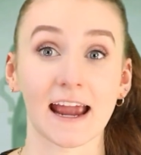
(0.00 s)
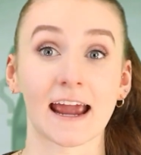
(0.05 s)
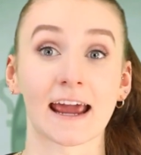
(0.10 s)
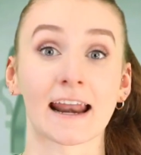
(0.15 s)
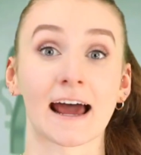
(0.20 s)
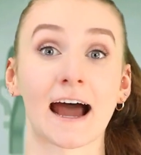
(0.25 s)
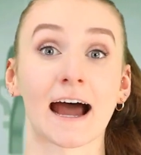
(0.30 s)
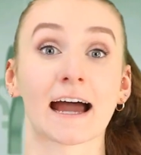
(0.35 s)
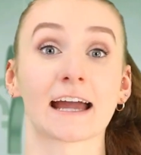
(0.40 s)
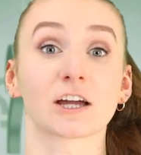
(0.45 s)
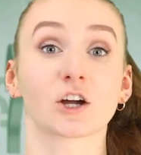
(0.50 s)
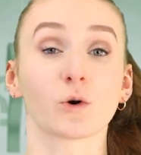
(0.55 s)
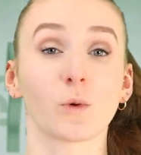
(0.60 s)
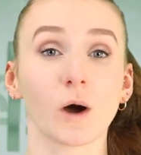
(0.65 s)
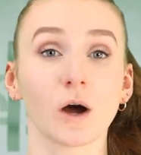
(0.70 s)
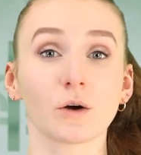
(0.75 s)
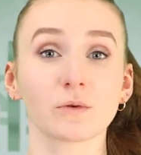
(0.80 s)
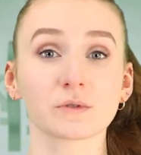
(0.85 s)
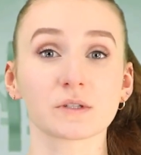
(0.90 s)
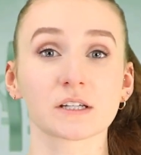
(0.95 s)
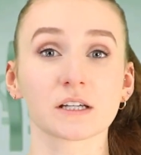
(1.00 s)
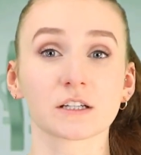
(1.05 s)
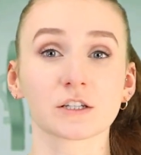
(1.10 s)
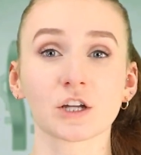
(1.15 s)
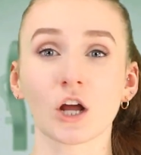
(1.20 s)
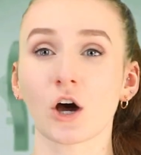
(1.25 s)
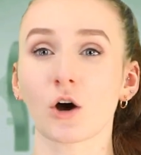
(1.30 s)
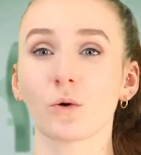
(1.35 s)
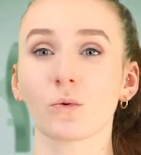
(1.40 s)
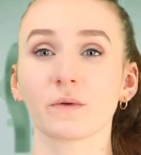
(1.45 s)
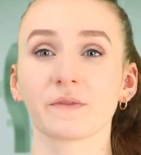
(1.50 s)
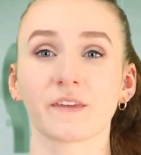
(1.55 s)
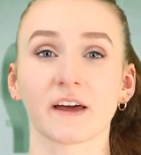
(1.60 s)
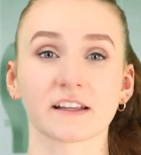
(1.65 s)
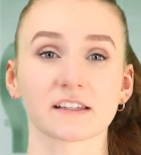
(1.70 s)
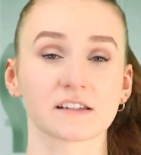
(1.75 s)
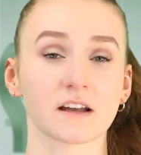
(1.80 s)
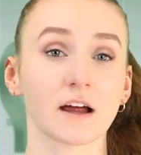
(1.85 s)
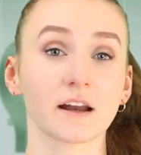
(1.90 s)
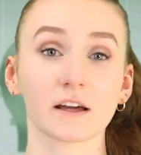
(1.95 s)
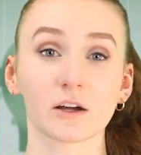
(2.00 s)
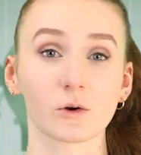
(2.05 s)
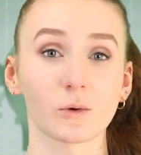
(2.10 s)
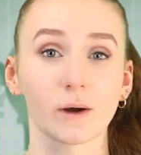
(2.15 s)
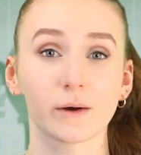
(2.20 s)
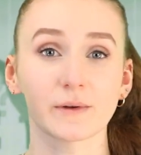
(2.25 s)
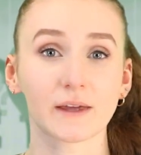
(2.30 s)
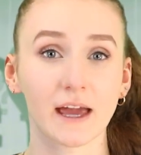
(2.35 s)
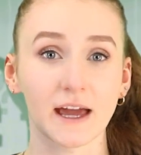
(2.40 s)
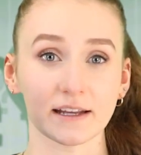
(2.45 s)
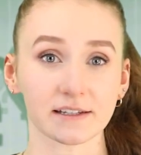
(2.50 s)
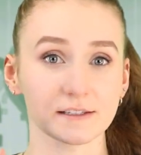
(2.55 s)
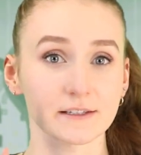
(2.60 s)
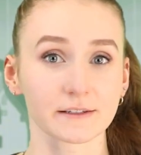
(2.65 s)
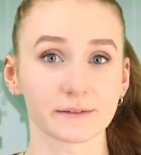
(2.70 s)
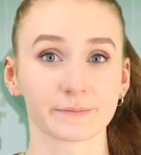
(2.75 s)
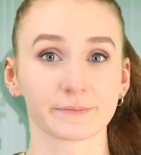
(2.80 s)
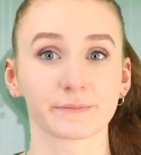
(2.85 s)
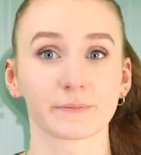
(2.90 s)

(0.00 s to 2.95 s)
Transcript: and I quote, no, that's not a quote yet.